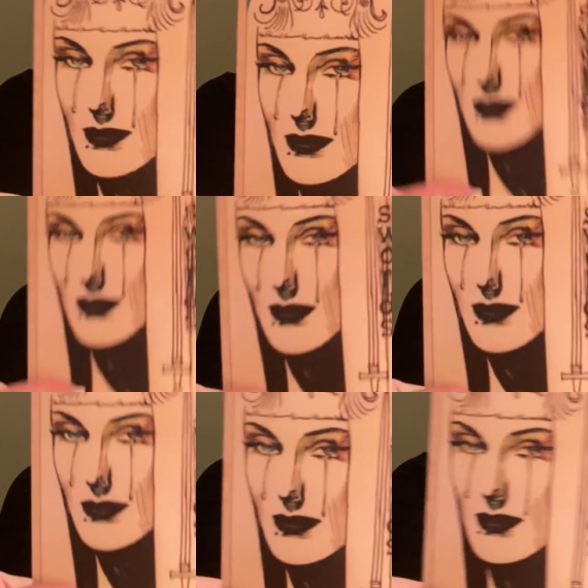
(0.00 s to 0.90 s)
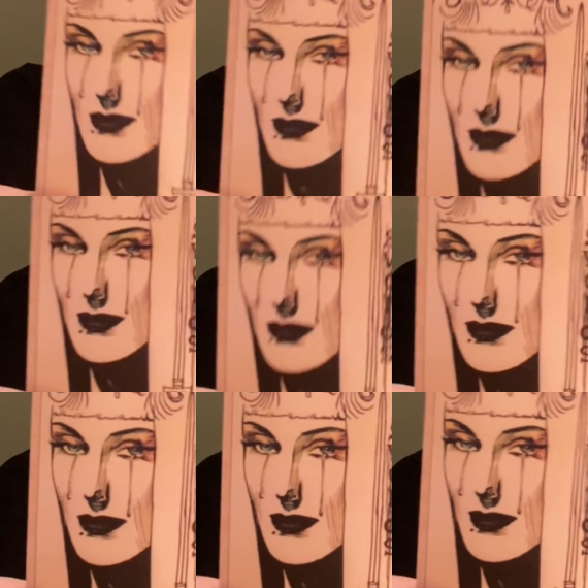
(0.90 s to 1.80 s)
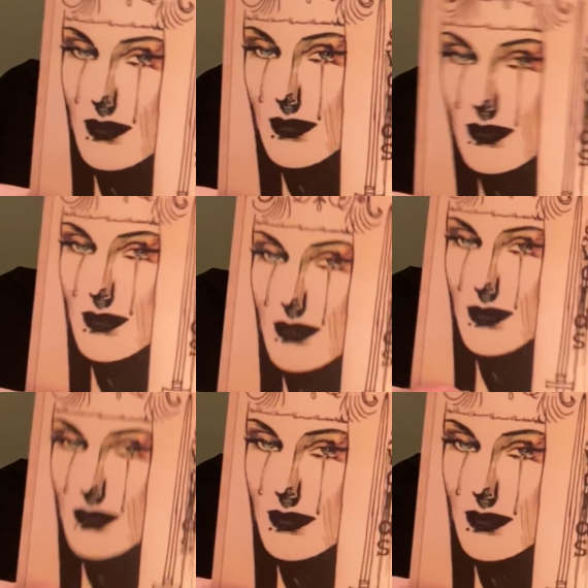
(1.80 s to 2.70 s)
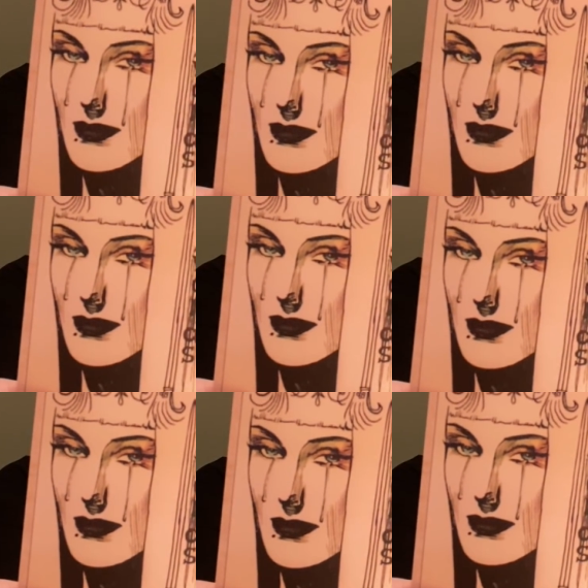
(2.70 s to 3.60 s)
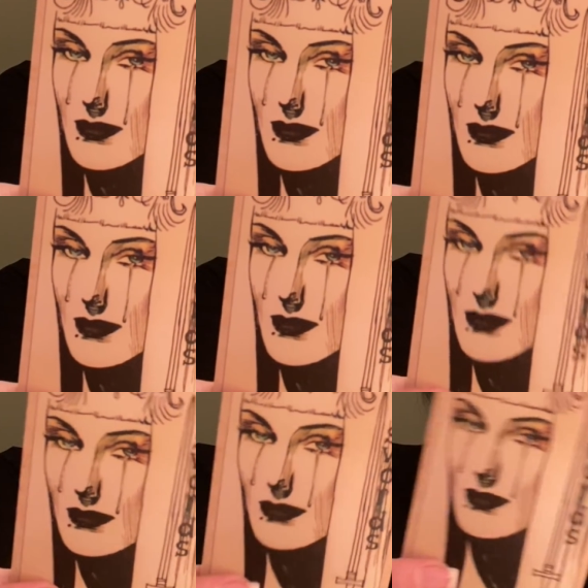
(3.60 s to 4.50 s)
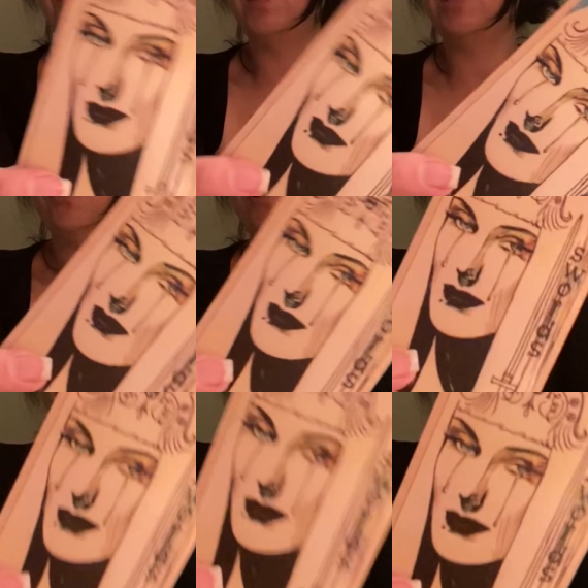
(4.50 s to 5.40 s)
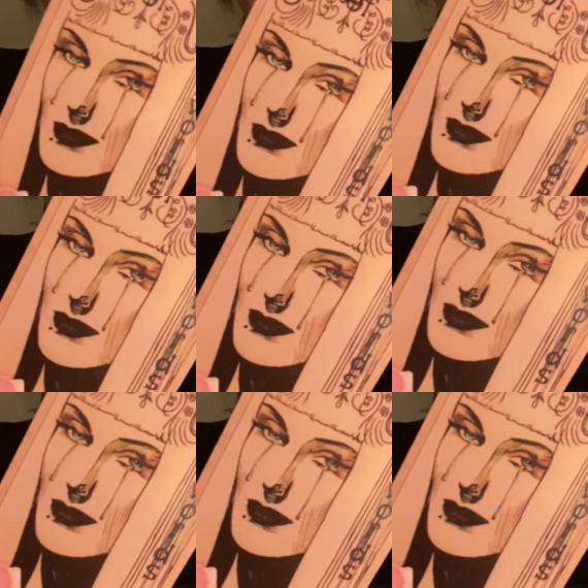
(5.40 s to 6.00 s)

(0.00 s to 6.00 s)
They do miss you. They're not admitting it. They regret what they said. It was a subject that they knew they shouldn't have approached.